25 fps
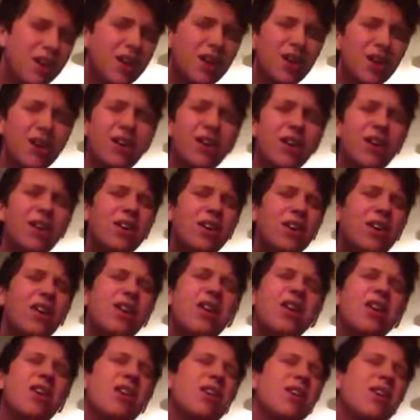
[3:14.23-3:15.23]

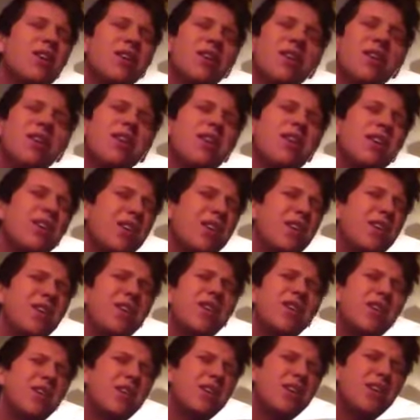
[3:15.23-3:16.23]

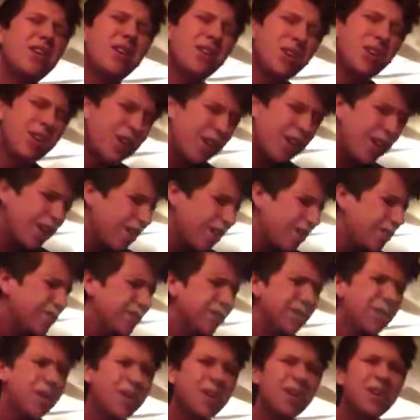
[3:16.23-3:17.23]

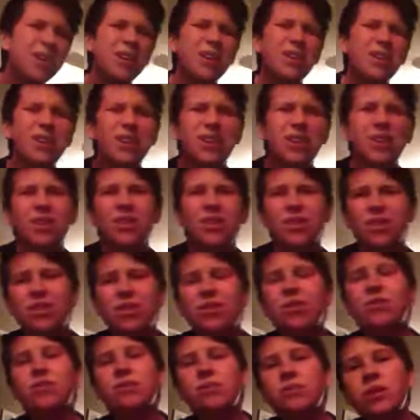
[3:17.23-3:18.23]

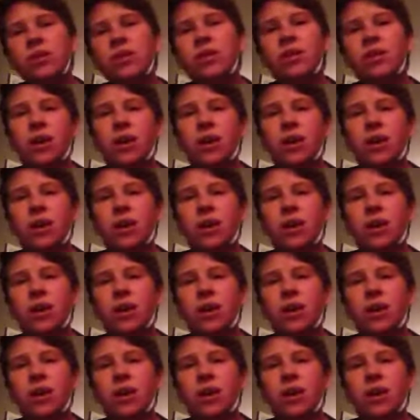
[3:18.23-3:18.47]
Oh,